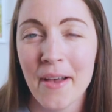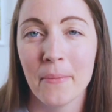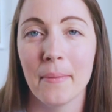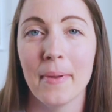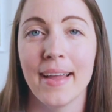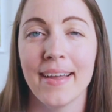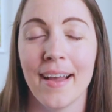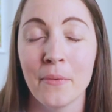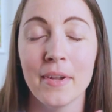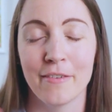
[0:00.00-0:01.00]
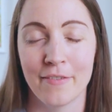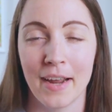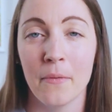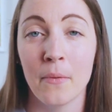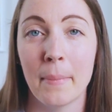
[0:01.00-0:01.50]
I will never
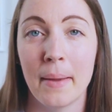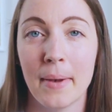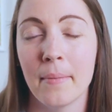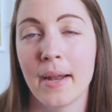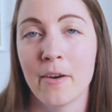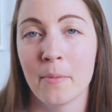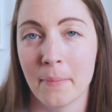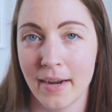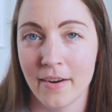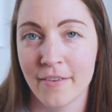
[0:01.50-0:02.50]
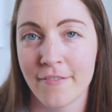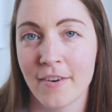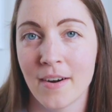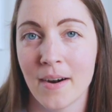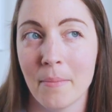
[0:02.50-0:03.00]
forget when my mom and I were preparing
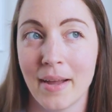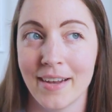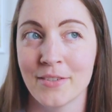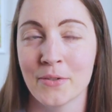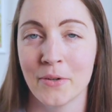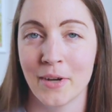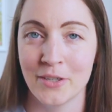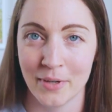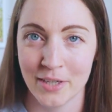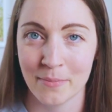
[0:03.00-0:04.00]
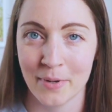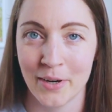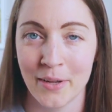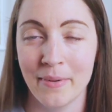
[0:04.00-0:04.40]
for my high school graduation party.